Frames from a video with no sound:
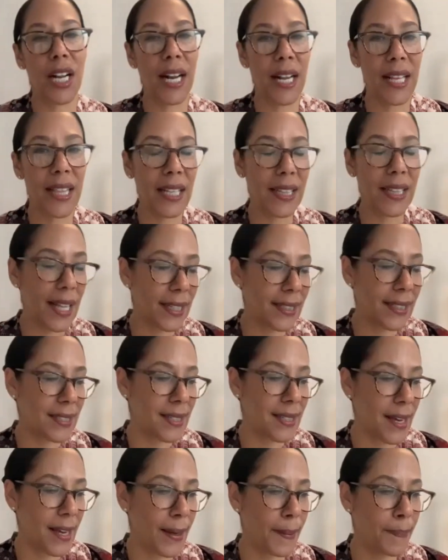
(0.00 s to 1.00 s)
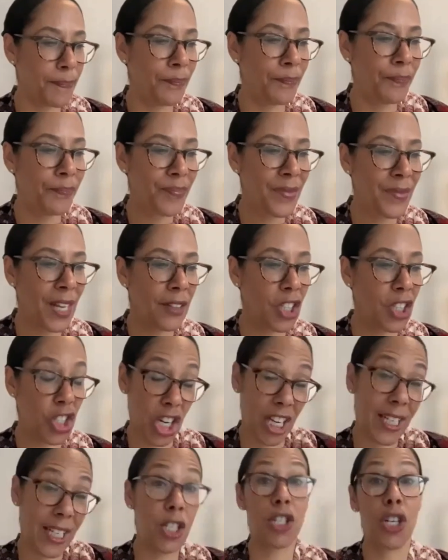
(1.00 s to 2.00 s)
And I think that's, the
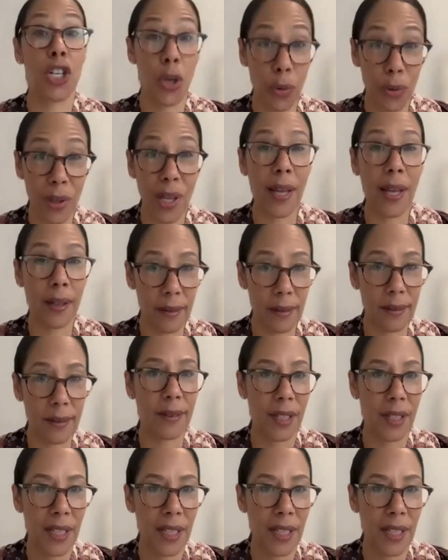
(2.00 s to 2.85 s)
Chinese know that.